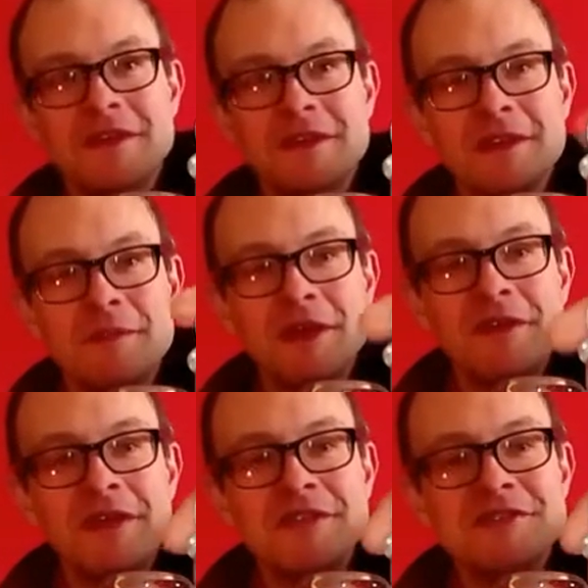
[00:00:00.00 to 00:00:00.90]
There we go.
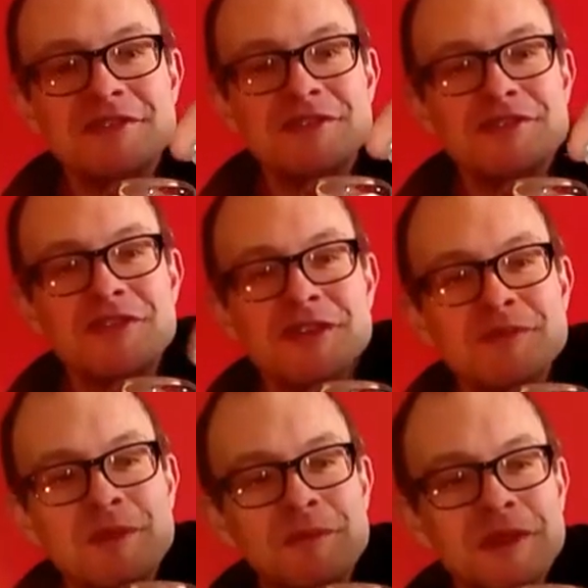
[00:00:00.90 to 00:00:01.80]
Now this is a strange
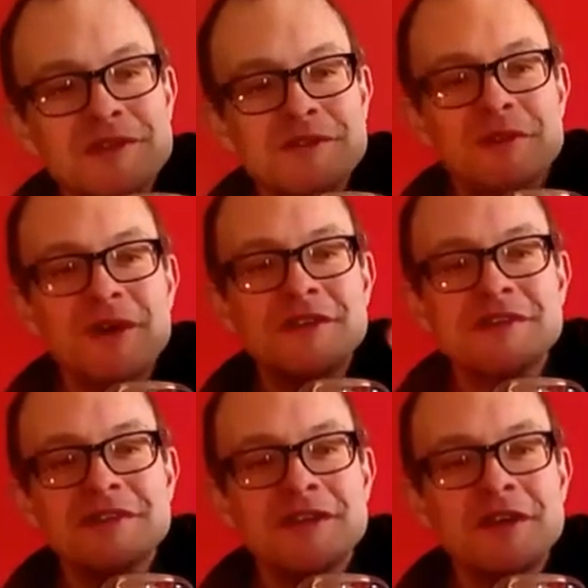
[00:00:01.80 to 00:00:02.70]
one picture wise,
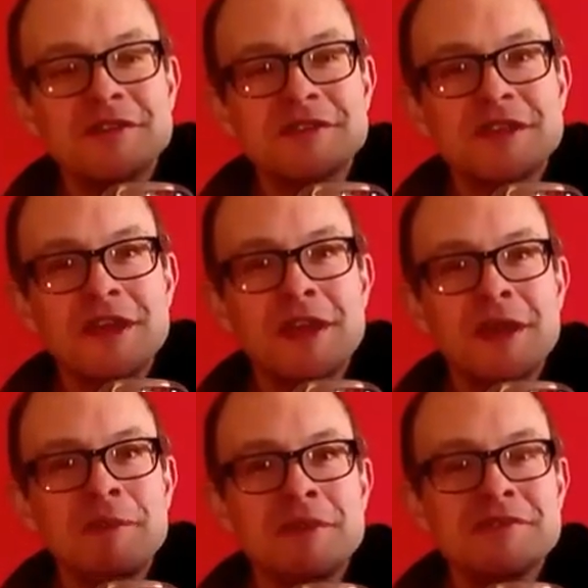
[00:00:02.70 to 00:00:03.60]
because I looked at that
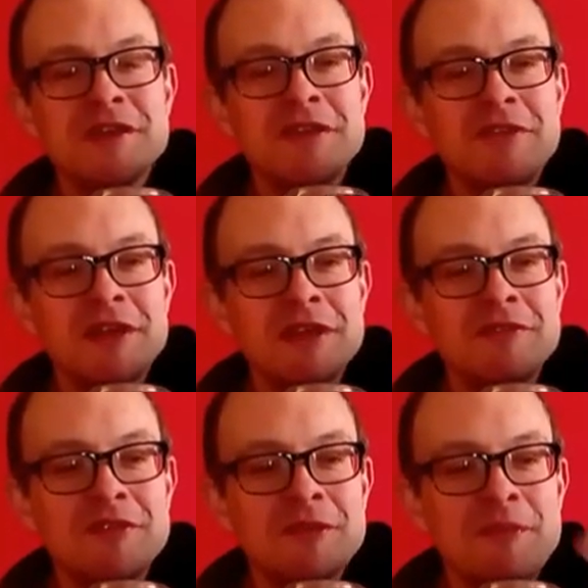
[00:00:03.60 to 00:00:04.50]
label on TV and
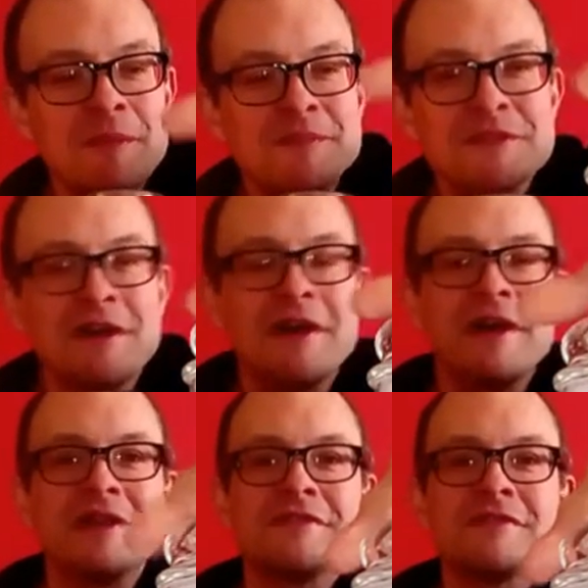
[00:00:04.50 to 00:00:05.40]
even on the website,
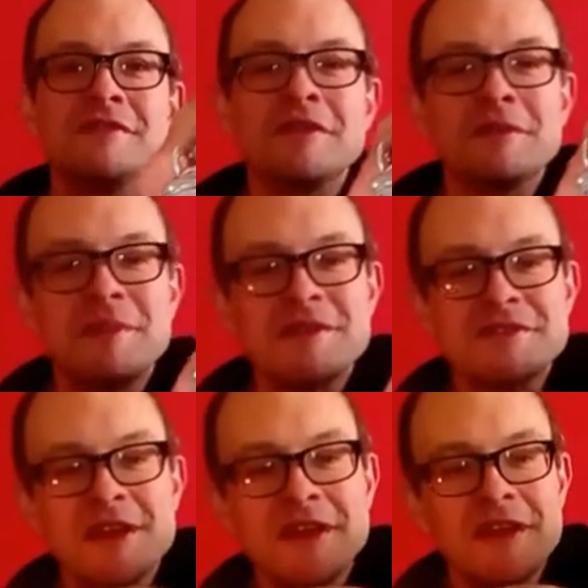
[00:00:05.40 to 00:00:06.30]
and it's not the best
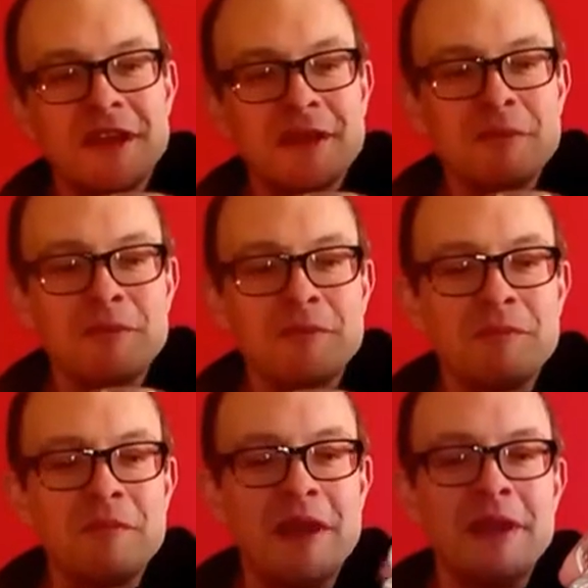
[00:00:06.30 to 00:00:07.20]
Yankee label
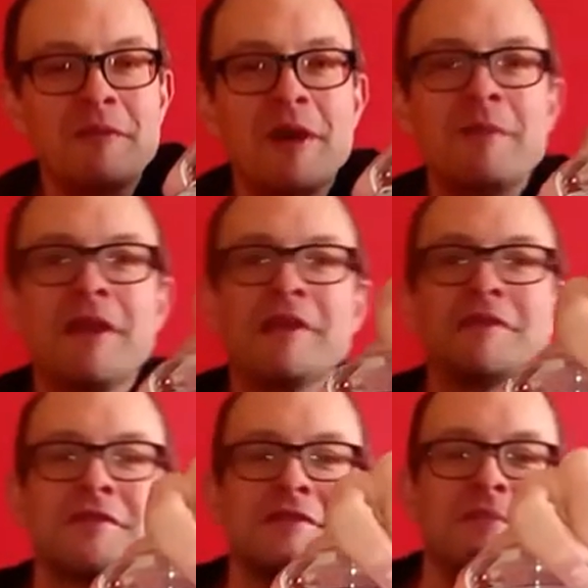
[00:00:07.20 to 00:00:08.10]
anyway, but it
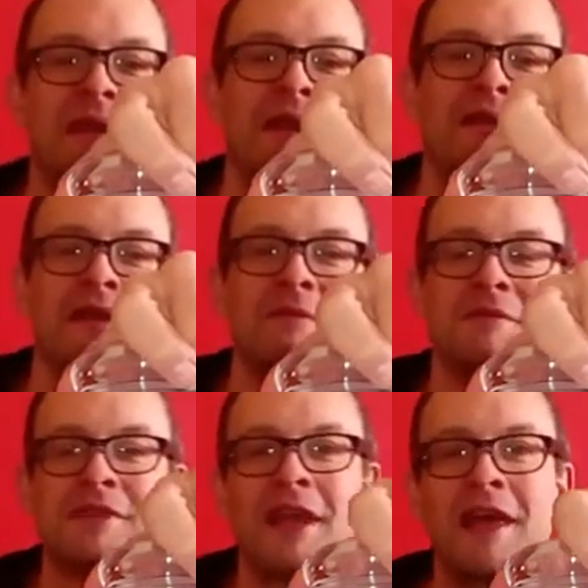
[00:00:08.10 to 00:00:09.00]
looked to me like it
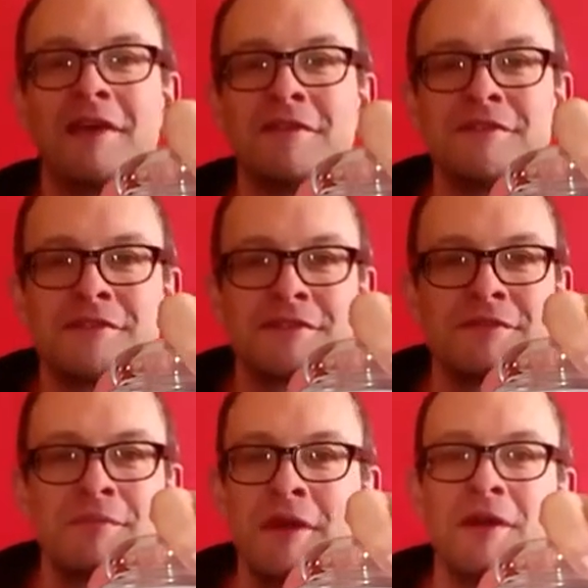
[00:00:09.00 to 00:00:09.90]
was clouds
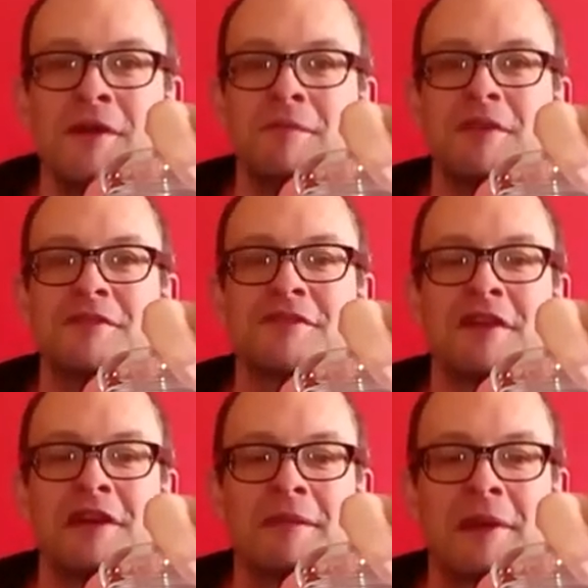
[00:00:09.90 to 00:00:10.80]
and blue
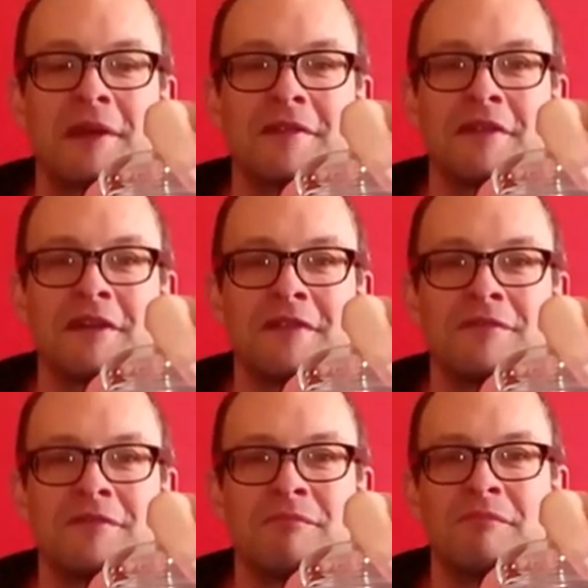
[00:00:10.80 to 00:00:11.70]
sky and a bit kind of
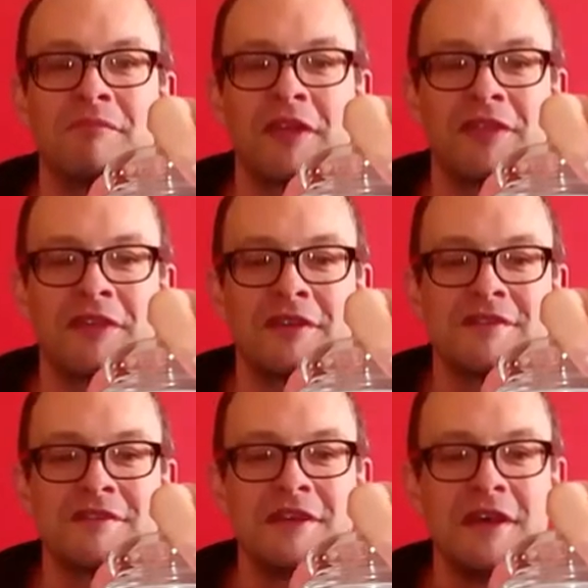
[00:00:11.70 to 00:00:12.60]

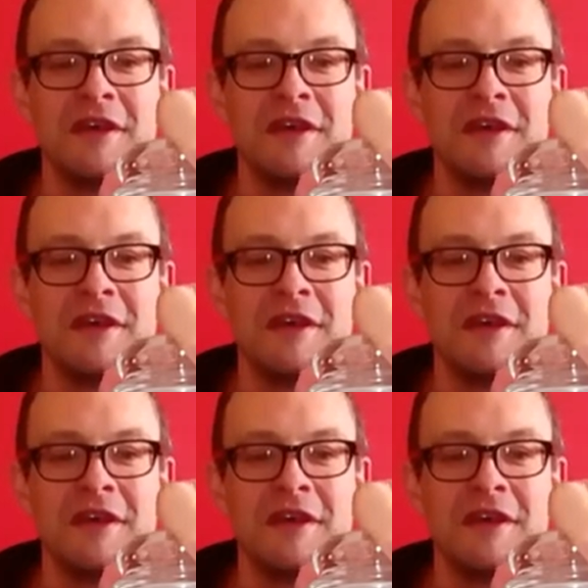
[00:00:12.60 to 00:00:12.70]
nothingness.